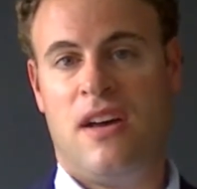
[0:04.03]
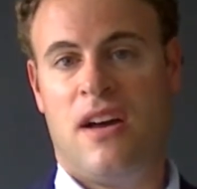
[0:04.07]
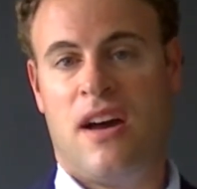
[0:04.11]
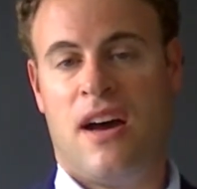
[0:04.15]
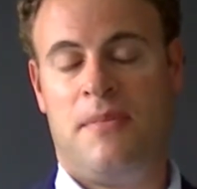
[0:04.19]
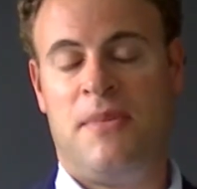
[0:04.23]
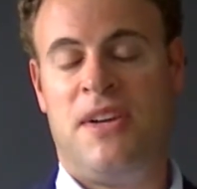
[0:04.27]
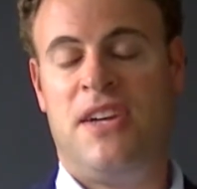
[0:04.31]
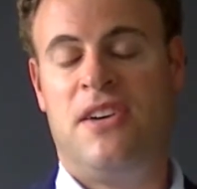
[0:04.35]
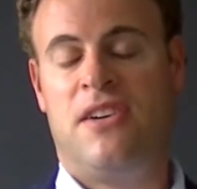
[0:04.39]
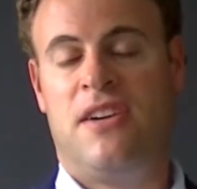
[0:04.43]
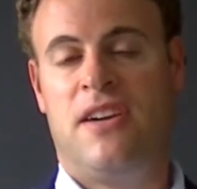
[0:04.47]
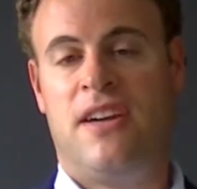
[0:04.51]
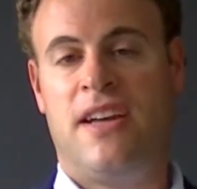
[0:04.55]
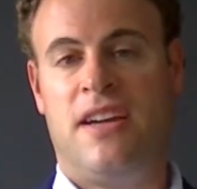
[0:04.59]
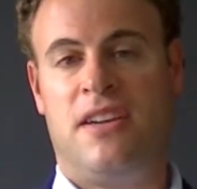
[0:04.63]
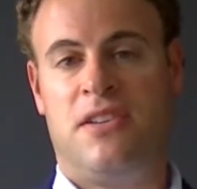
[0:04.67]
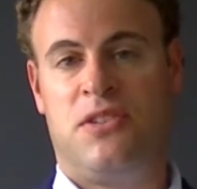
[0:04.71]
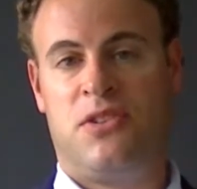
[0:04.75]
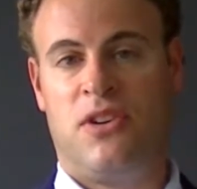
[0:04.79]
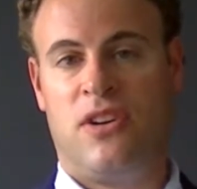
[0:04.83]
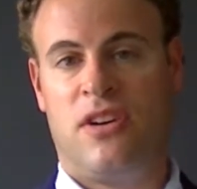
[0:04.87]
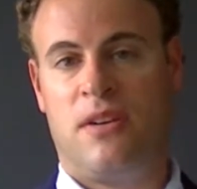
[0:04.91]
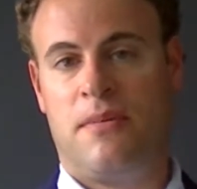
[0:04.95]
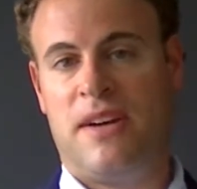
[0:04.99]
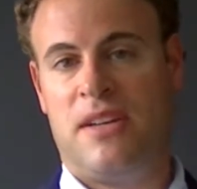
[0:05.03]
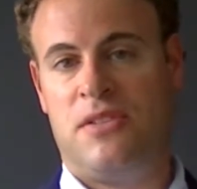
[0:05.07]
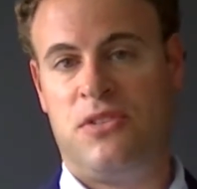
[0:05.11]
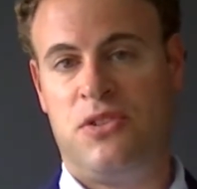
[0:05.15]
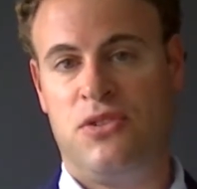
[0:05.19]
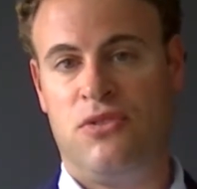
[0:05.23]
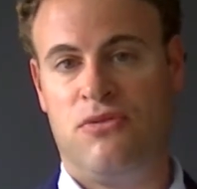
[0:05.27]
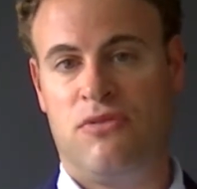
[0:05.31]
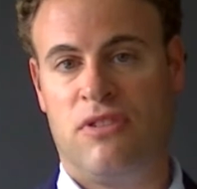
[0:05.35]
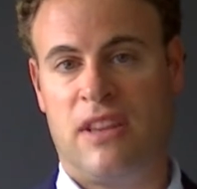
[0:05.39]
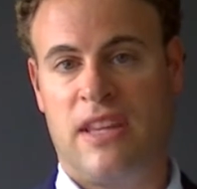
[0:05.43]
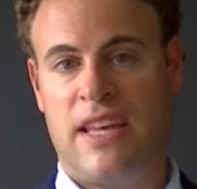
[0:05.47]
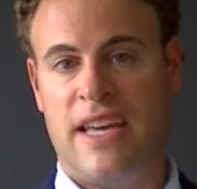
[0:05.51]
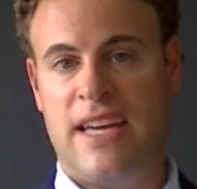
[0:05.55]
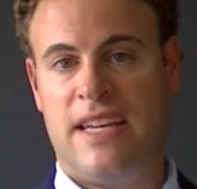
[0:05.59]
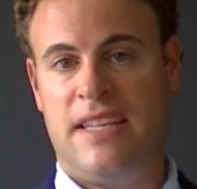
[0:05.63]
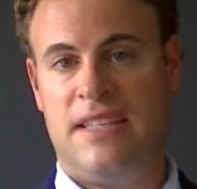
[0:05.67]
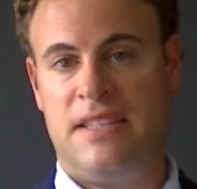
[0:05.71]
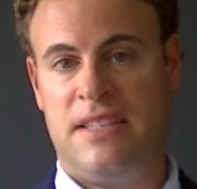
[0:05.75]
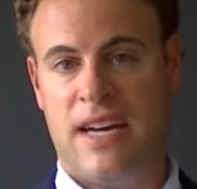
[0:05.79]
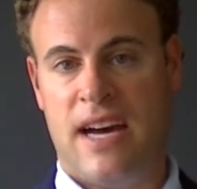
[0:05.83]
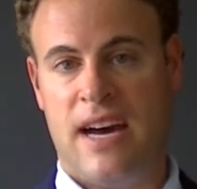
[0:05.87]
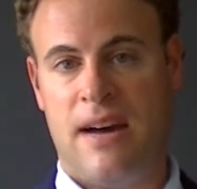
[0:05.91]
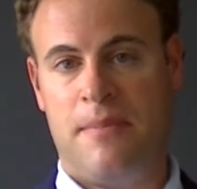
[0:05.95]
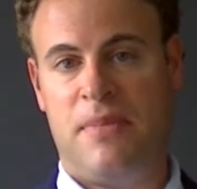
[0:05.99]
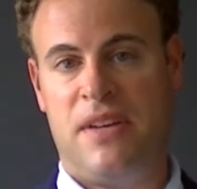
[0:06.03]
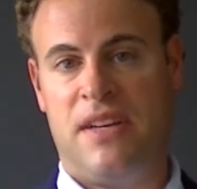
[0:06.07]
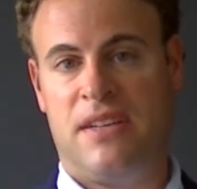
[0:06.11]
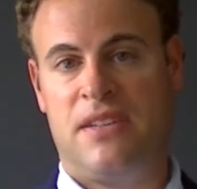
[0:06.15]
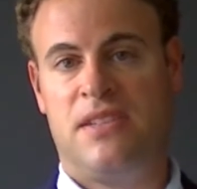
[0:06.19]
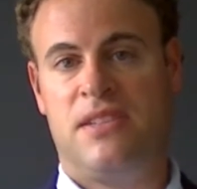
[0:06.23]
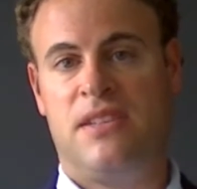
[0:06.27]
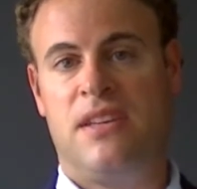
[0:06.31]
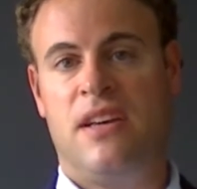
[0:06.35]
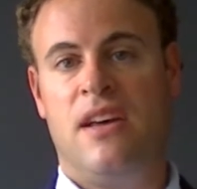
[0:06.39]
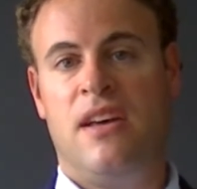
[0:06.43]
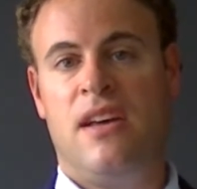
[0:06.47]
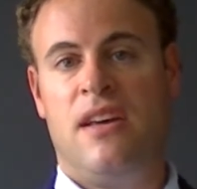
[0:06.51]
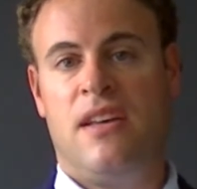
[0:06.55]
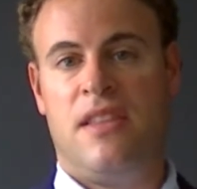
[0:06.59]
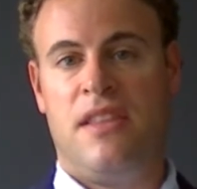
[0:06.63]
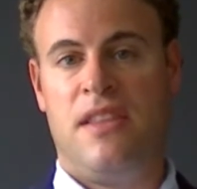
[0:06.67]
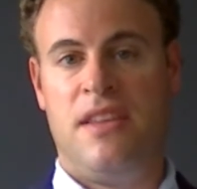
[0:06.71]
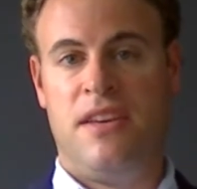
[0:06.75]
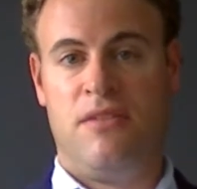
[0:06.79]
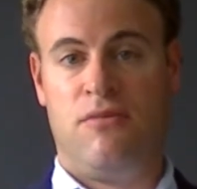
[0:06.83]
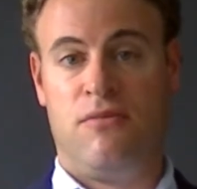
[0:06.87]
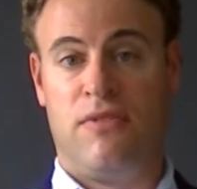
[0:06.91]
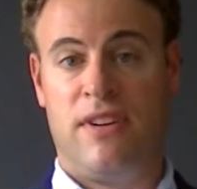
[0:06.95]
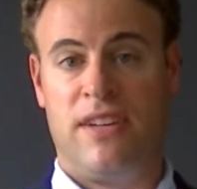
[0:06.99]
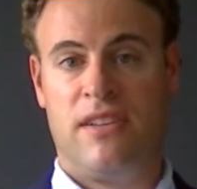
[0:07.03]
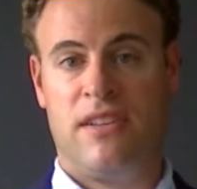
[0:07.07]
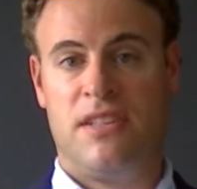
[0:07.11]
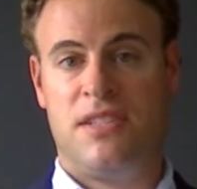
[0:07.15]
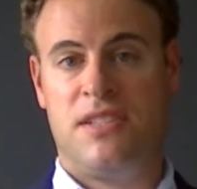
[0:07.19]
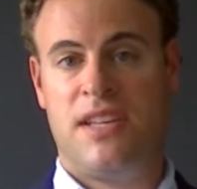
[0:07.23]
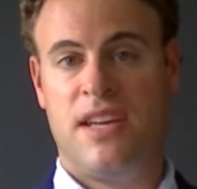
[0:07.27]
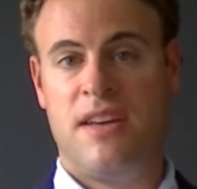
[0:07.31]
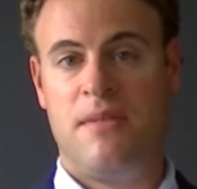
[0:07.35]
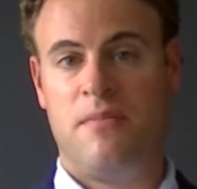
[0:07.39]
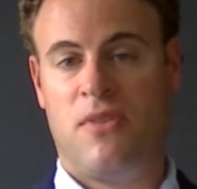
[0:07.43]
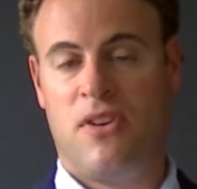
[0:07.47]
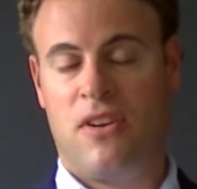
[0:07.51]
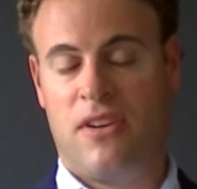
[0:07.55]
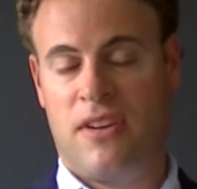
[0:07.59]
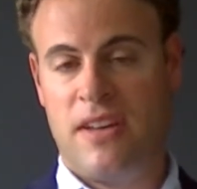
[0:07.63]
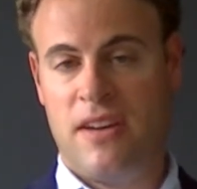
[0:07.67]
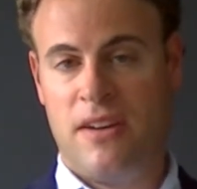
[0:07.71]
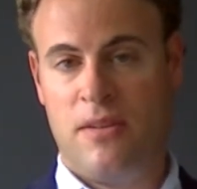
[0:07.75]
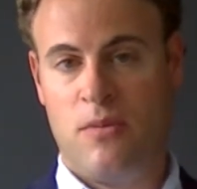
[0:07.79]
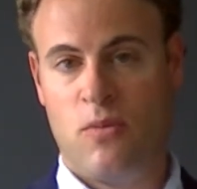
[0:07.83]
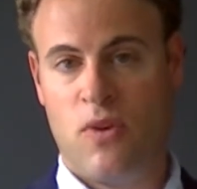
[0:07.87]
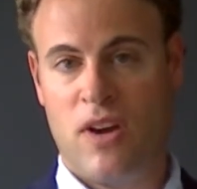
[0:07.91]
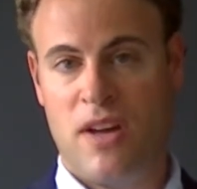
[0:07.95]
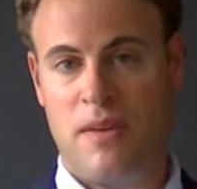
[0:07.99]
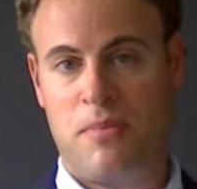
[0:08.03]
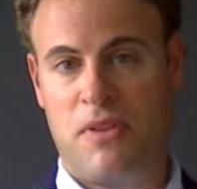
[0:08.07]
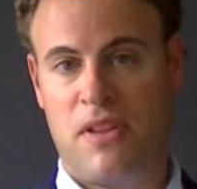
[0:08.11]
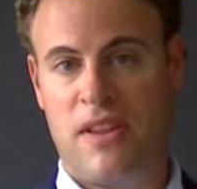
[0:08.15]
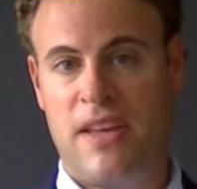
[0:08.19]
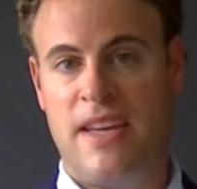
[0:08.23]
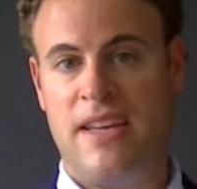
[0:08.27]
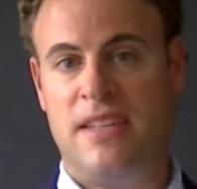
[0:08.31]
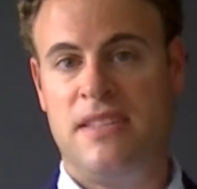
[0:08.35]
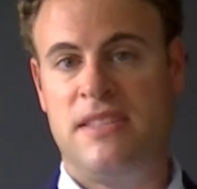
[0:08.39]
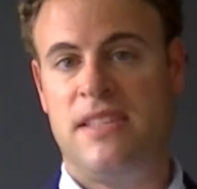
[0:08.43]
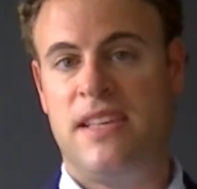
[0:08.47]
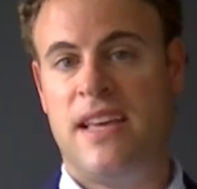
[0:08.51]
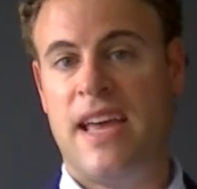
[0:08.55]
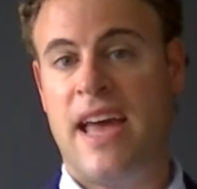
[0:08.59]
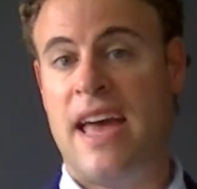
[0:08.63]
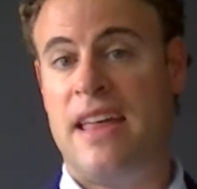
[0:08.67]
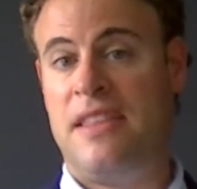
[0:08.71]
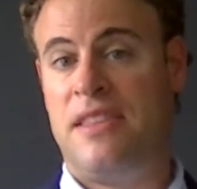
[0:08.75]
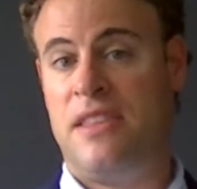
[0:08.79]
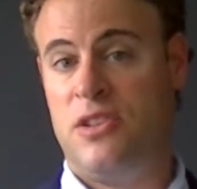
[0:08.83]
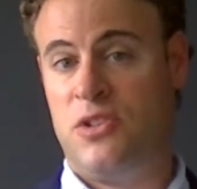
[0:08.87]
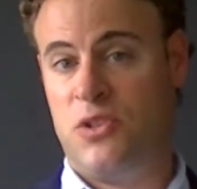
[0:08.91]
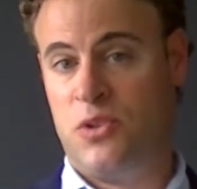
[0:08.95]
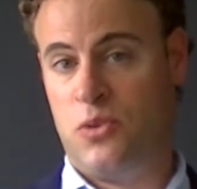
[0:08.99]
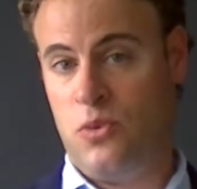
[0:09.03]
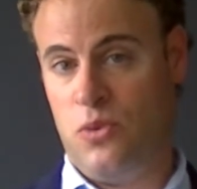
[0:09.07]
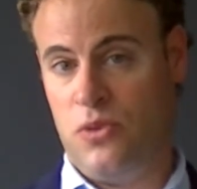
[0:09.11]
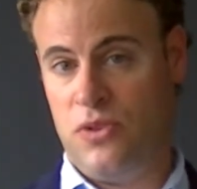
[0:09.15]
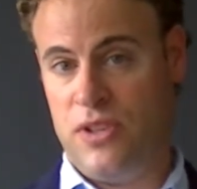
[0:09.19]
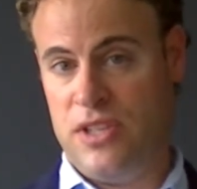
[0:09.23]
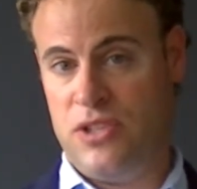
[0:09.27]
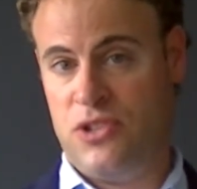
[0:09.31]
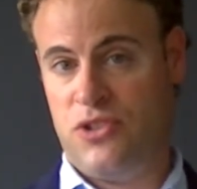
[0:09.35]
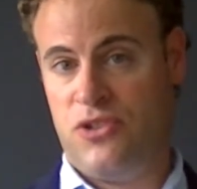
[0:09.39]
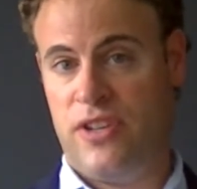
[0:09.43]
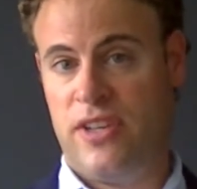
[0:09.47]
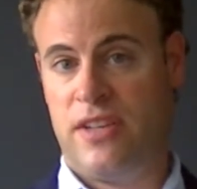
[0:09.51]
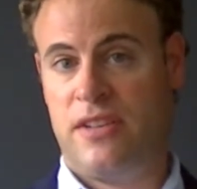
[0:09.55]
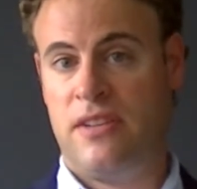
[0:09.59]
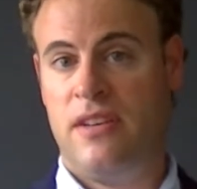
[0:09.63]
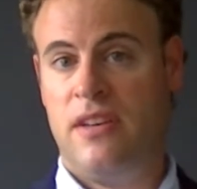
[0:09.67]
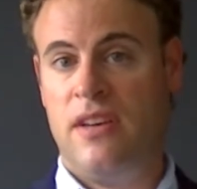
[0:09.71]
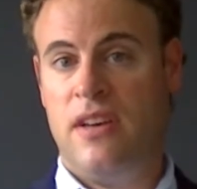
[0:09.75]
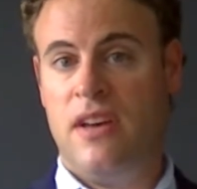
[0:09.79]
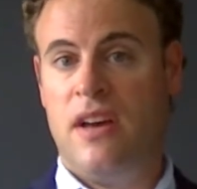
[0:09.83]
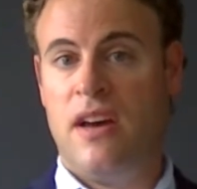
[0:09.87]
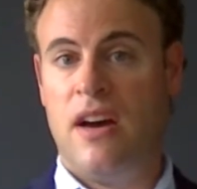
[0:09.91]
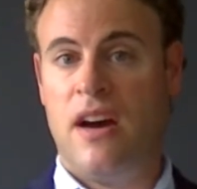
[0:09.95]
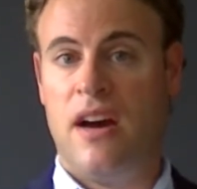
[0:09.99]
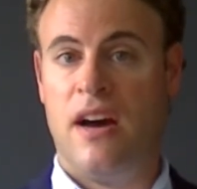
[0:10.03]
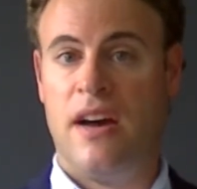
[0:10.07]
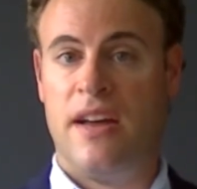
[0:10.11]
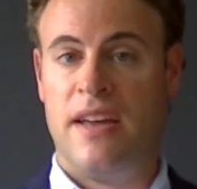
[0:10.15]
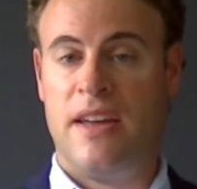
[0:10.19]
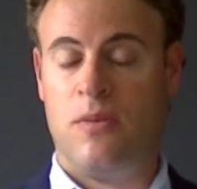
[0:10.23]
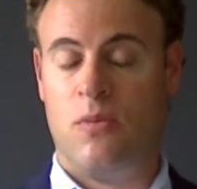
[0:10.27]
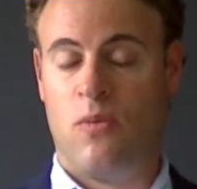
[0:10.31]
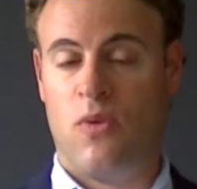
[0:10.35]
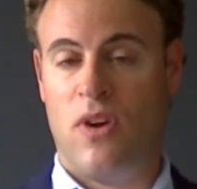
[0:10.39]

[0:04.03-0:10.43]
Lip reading: I'm here today to talk about two related topics, the real estate market in White Plains and the school district in